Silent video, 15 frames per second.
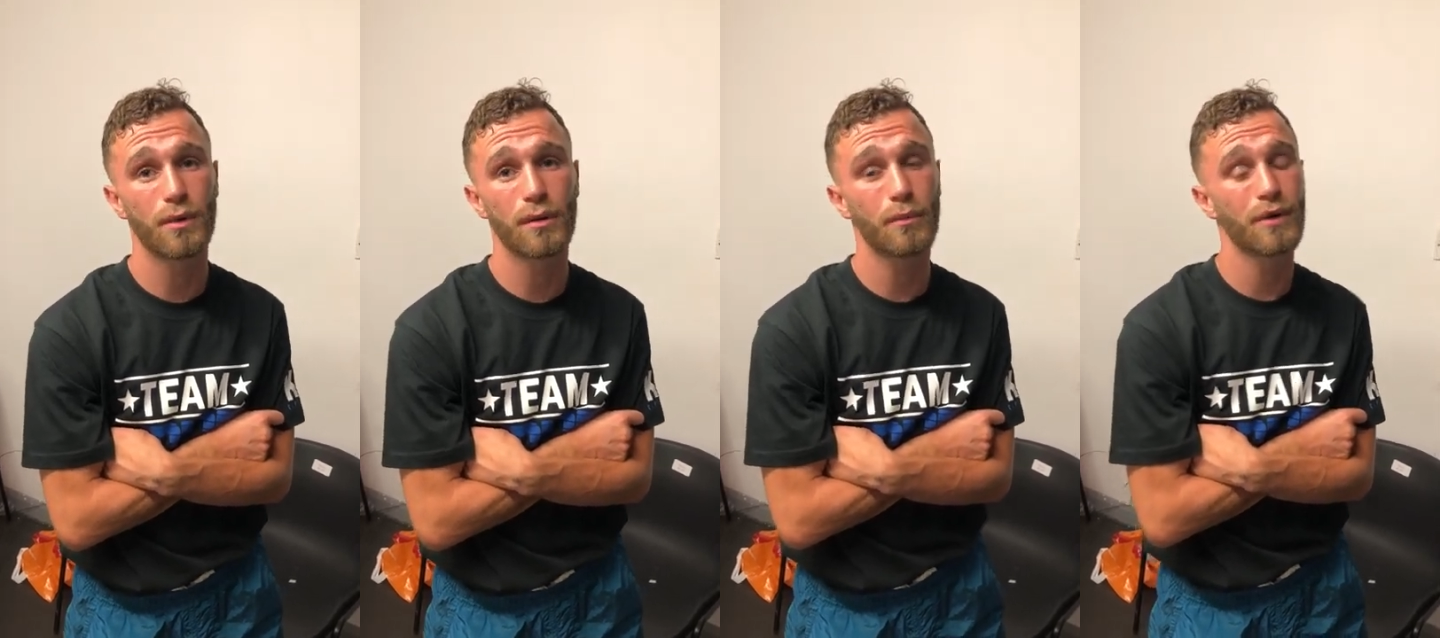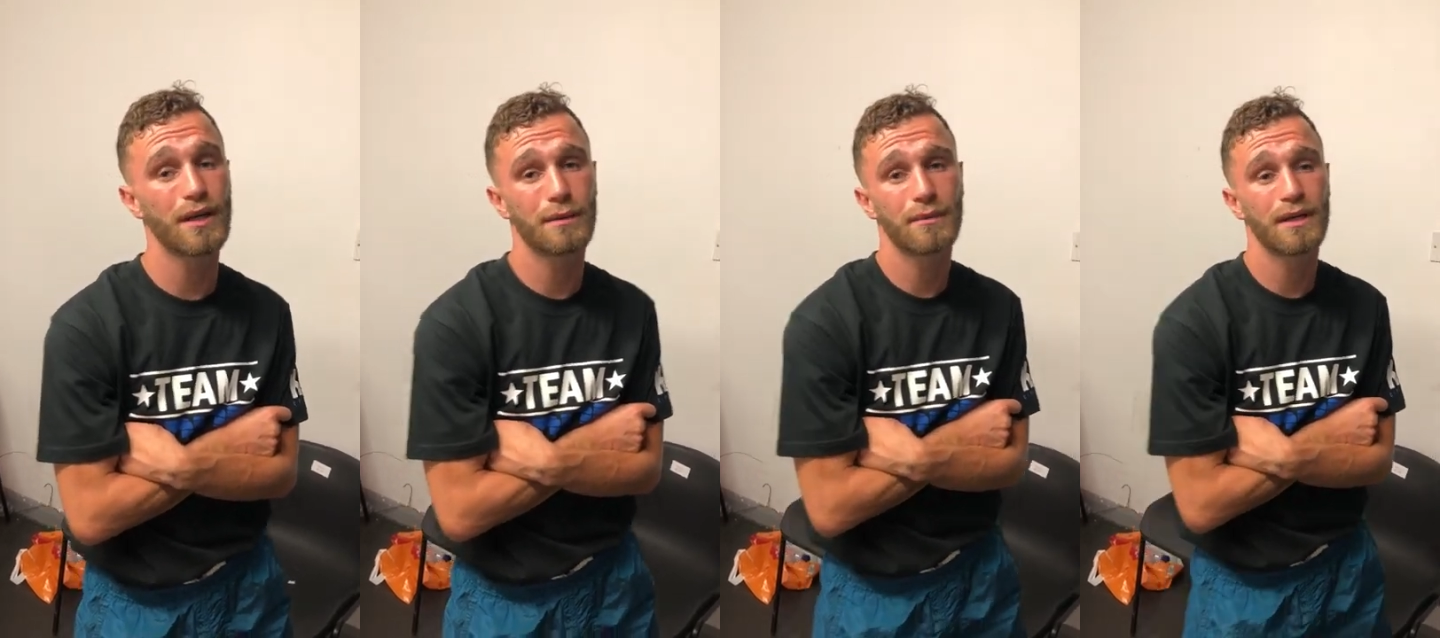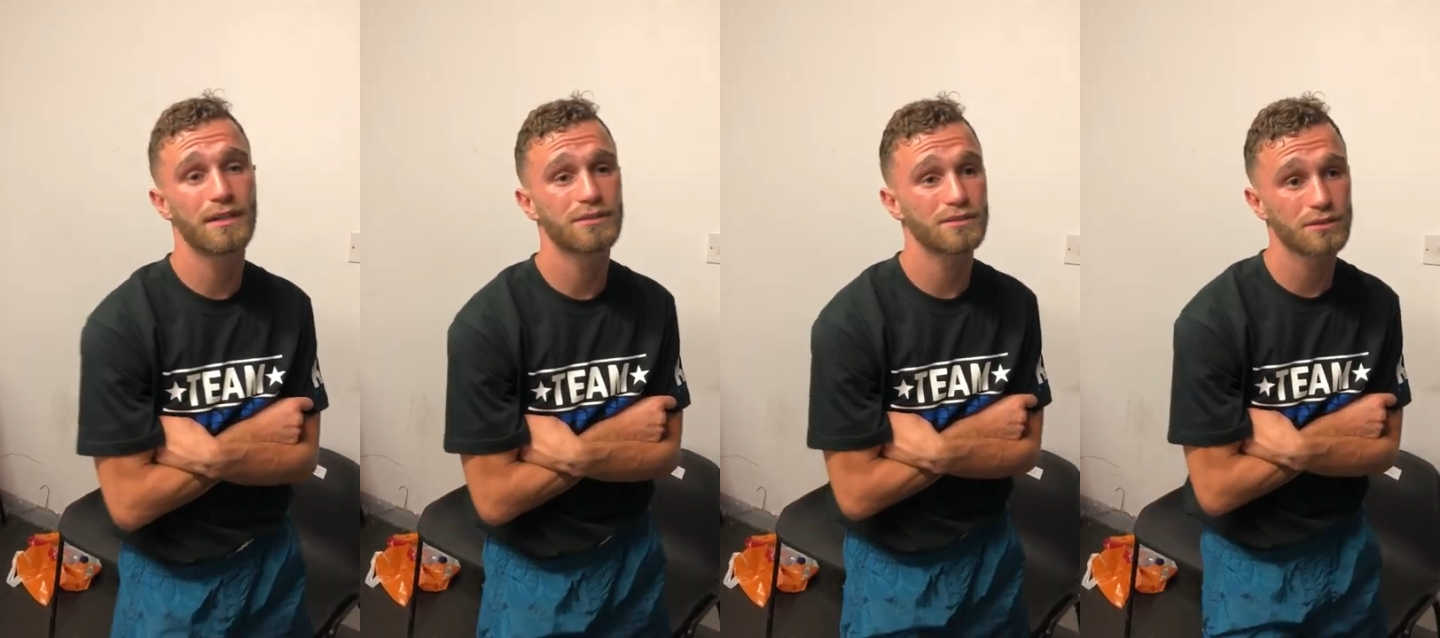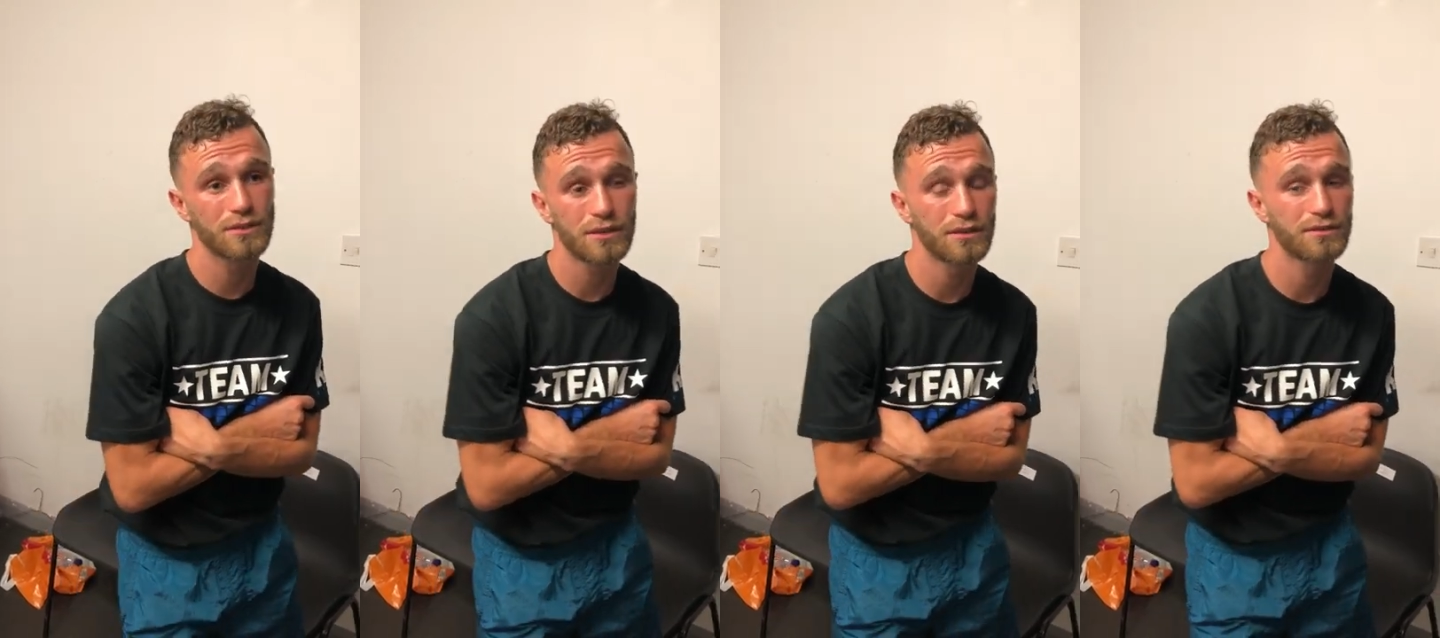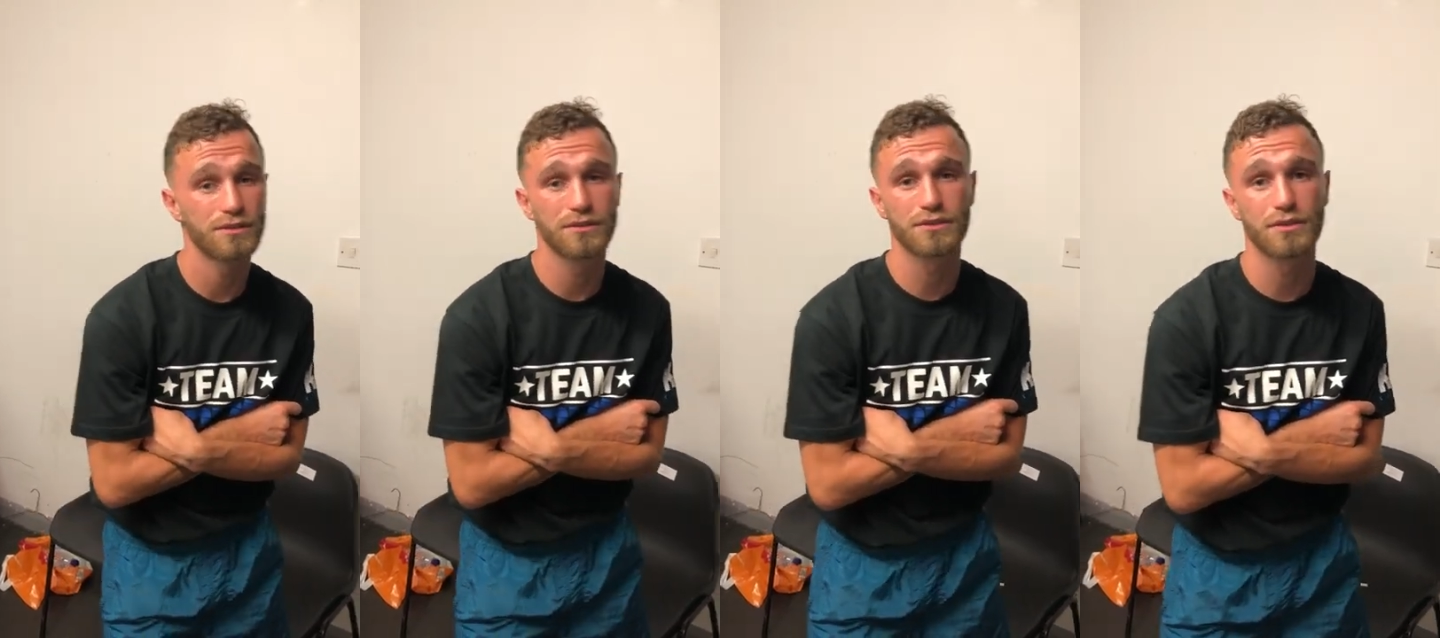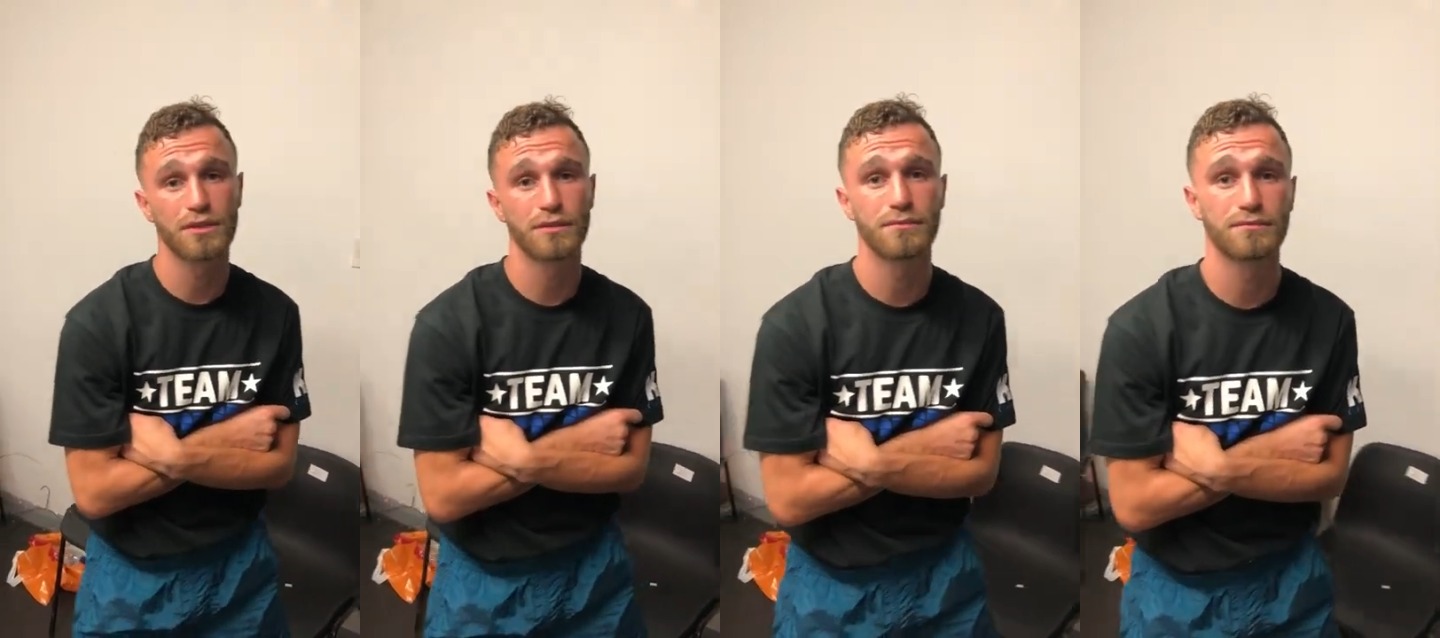one way, mate. It's going to go to
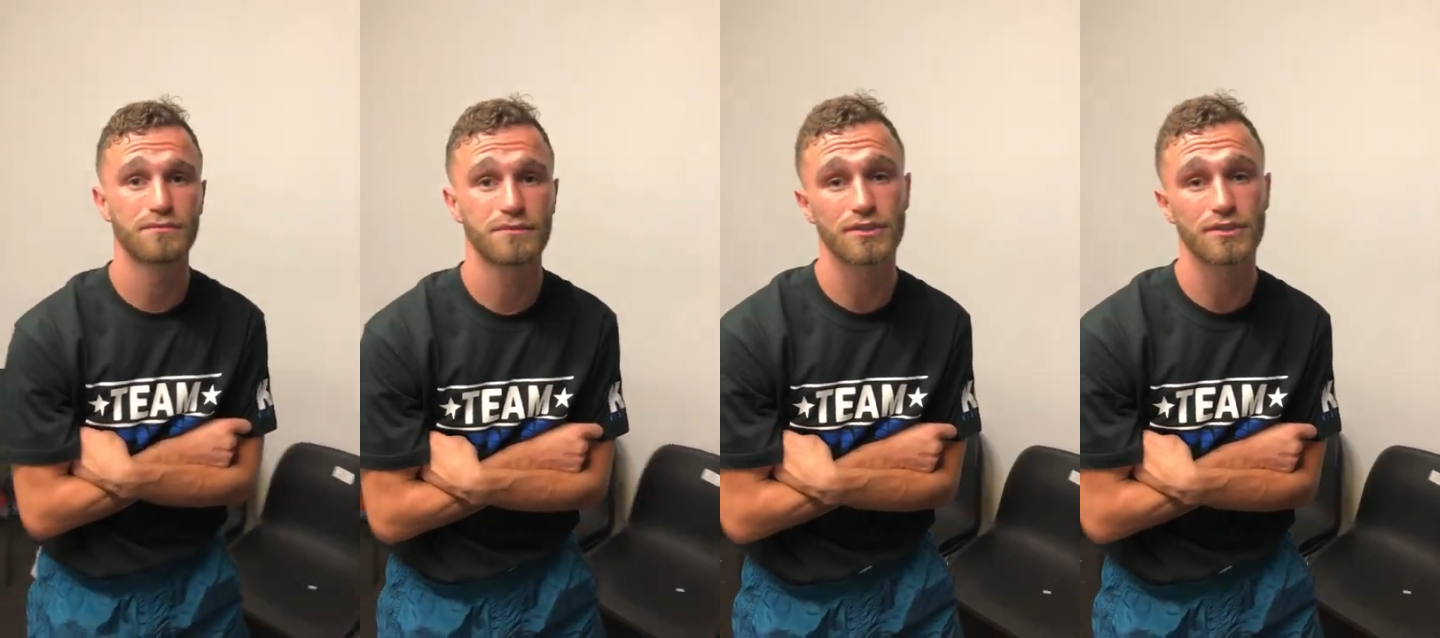the top.